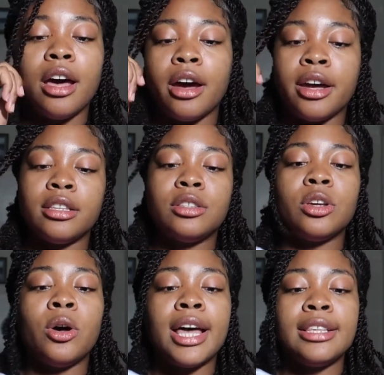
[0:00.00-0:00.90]
Alright, so
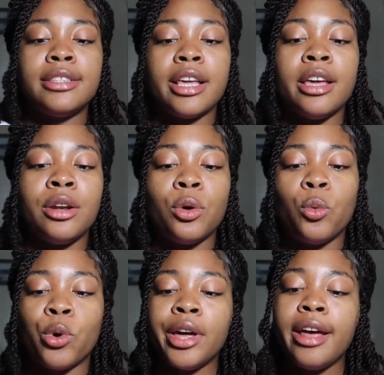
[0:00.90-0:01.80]
I said,
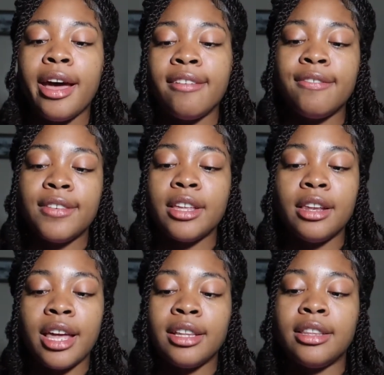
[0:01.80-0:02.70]
what I feel
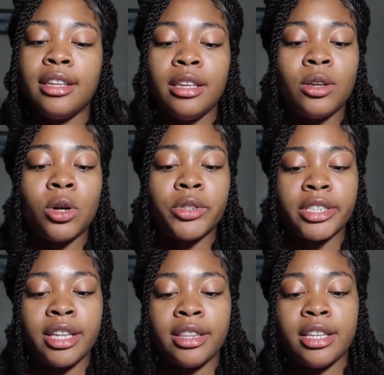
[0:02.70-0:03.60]
like the ego
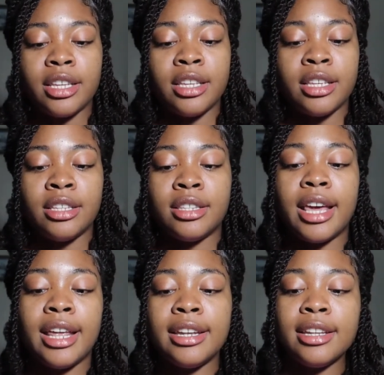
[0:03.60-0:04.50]
death is
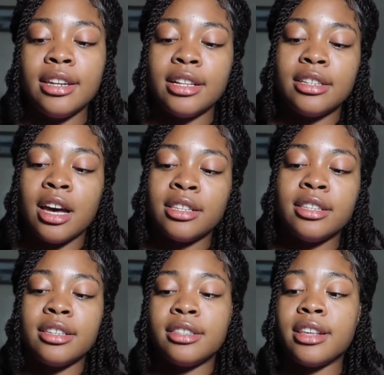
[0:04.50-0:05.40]
ending the
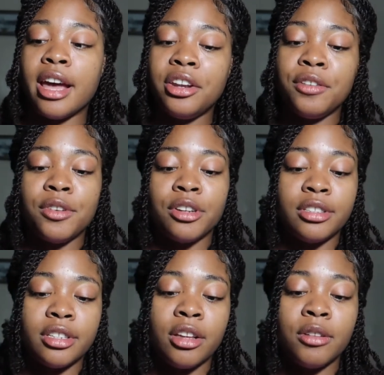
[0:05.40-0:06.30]
toxic side of
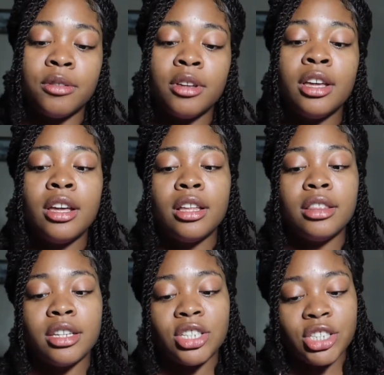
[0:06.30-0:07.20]
yourself,
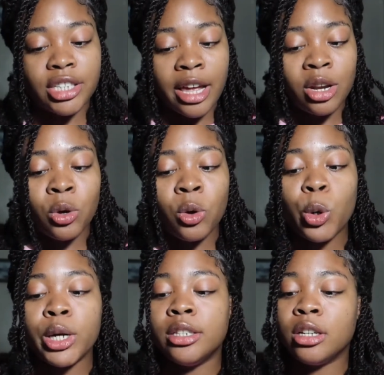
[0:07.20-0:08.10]
the shadow
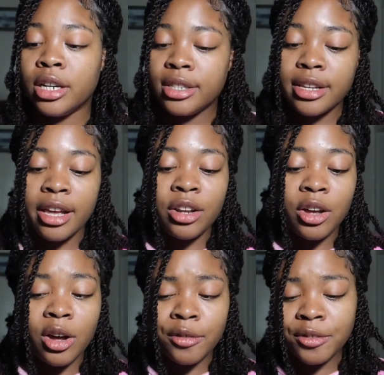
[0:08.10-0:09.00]
or dark side
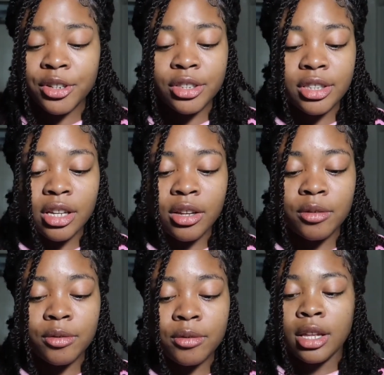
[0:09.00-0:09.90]
of yourself
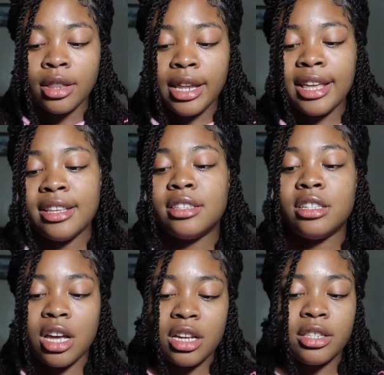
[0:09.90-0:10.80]
that is
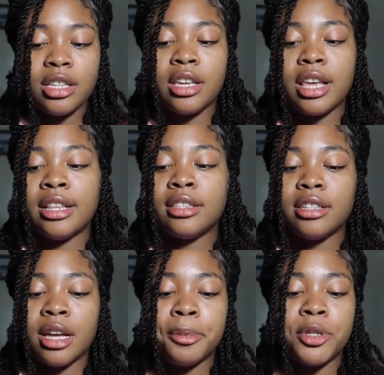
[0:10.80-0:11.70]
toxic and
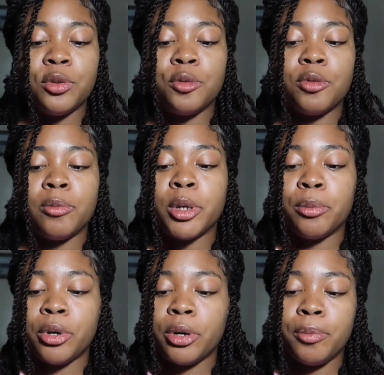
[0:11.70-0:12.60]
stops you from your
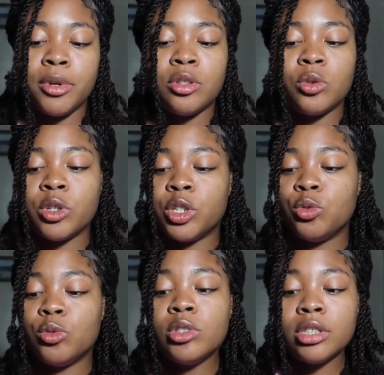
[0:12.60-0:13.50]
purpose or
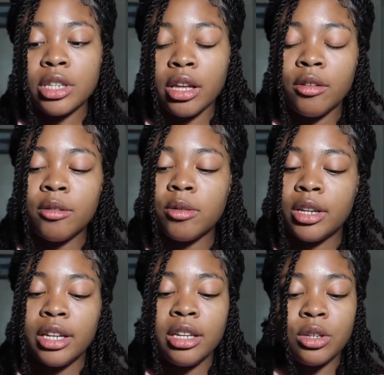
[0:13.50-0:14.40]
true self.
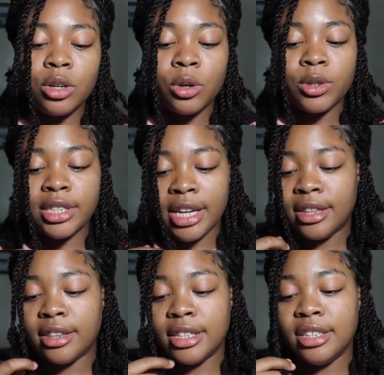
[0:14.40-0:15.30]
And ego
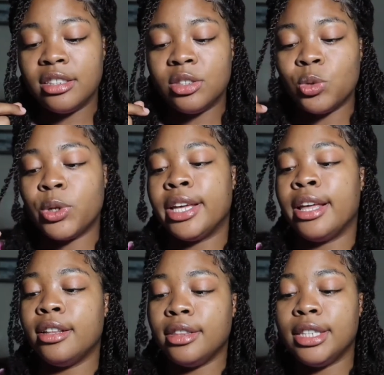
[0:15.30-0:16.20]
death leads to a
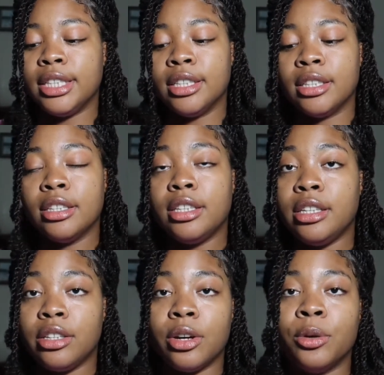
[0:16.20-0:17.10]
healthy
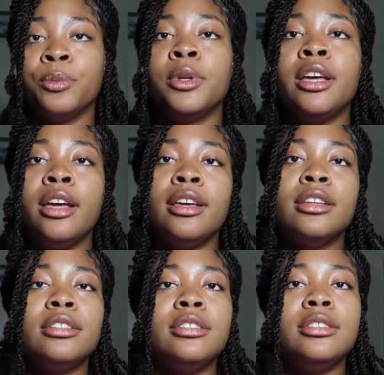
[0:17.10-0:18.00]
ego.
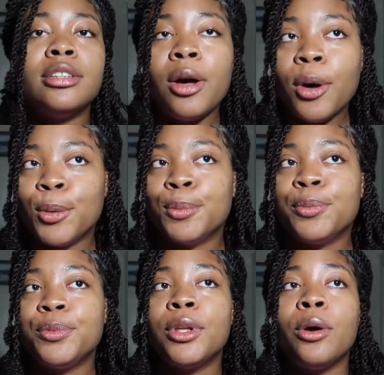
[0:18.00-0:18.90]
So
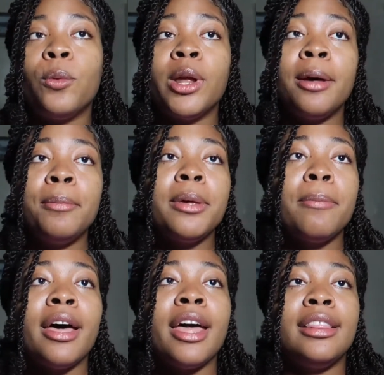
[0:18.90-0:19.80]
what I mean
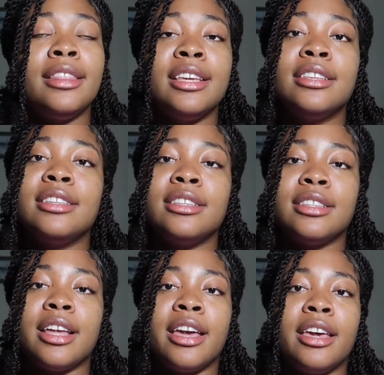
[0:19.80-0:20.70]
by this is,
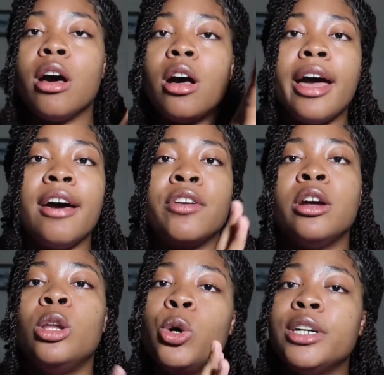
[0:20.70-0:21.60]
like, we all have our
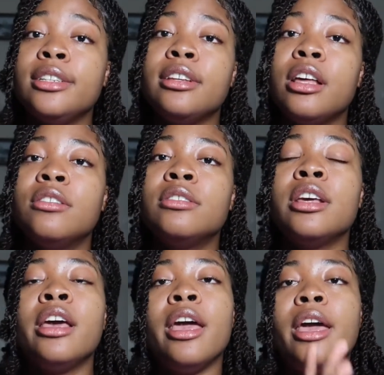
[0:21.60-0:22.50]
lower selves
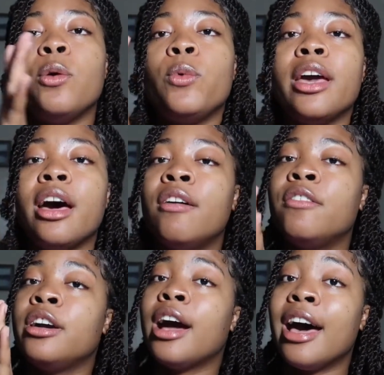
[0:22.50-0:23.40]
and we have
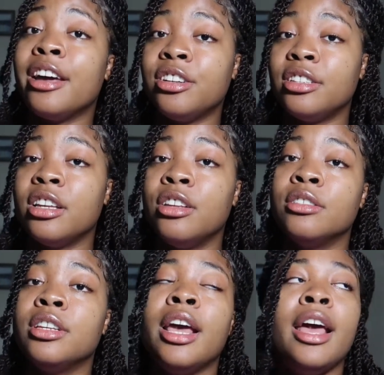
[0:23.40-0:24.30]
our higher
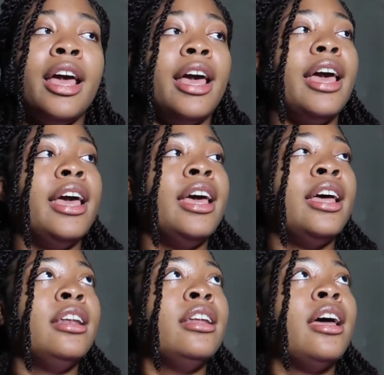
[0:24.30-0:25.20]
selves,
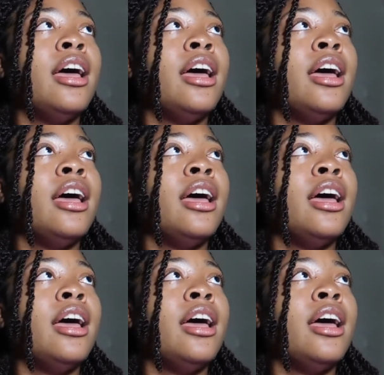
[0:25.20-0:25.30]
and